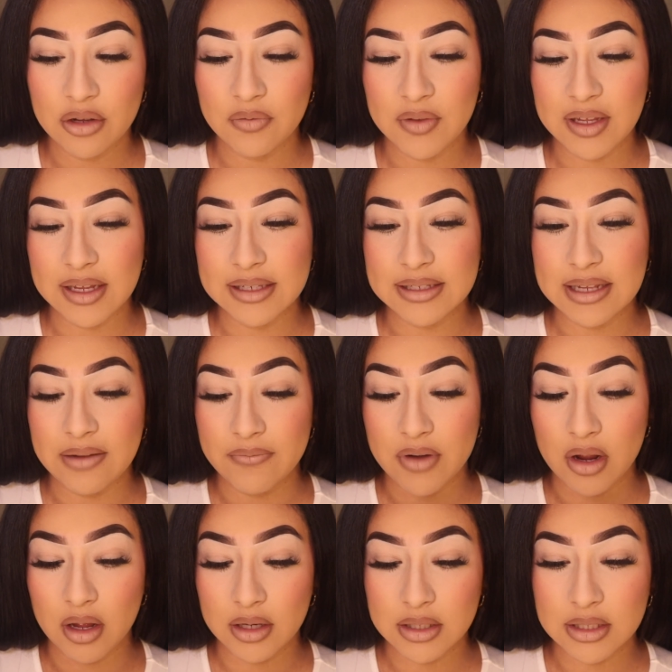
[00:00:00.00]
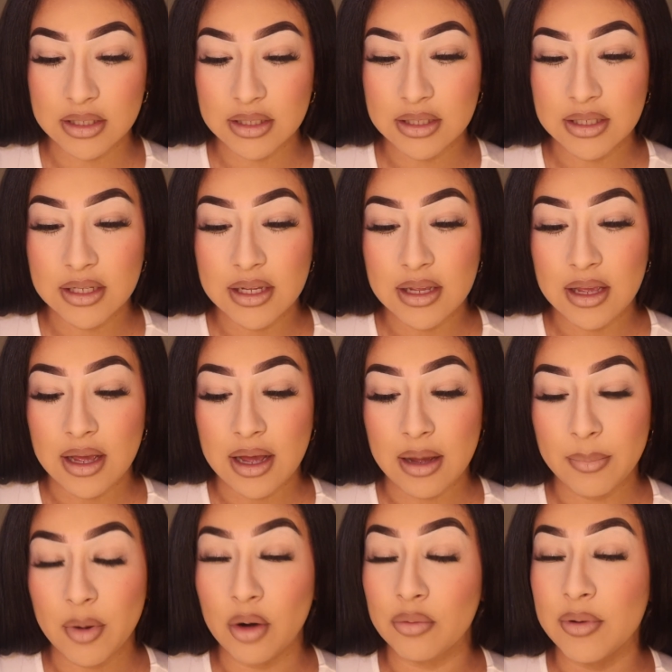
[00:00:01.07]
If you guys have not
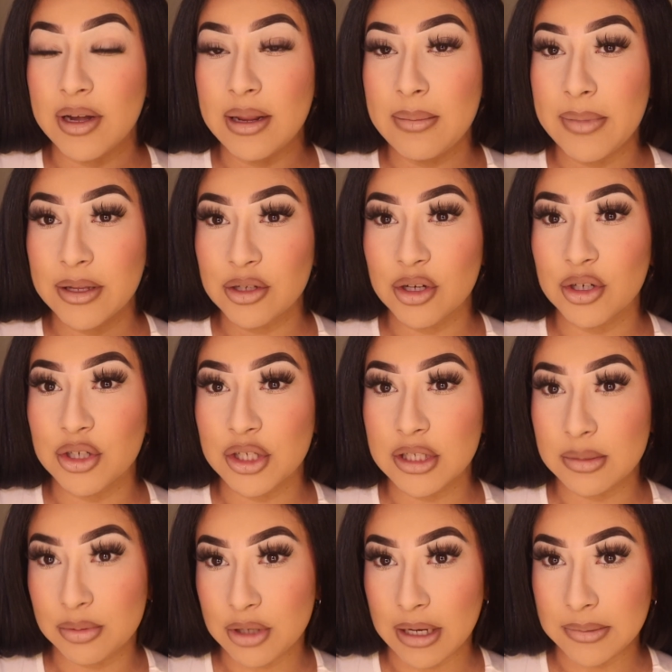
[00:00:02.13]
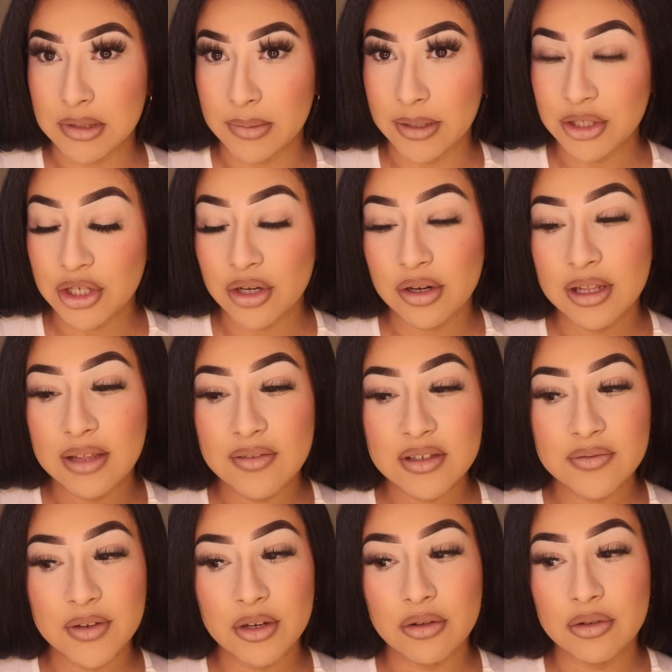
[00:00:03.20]
already, make sure to subscribe to my channel and give this
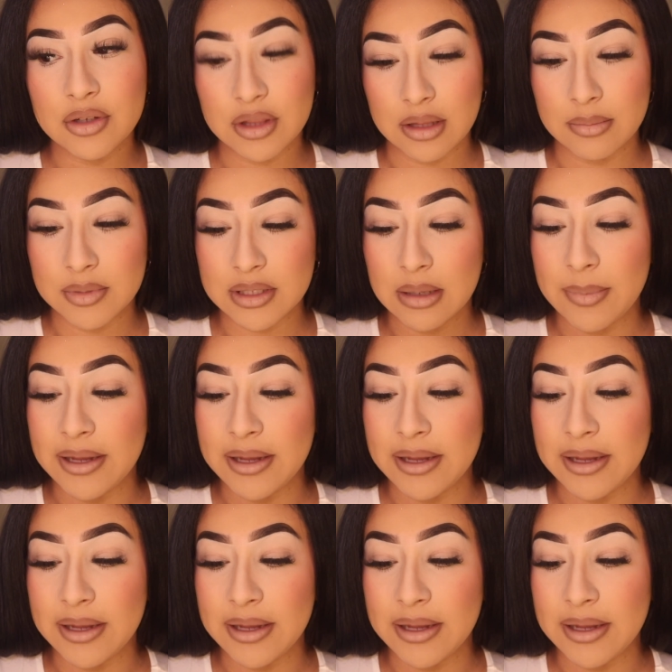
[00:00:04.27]
video a thumbs up.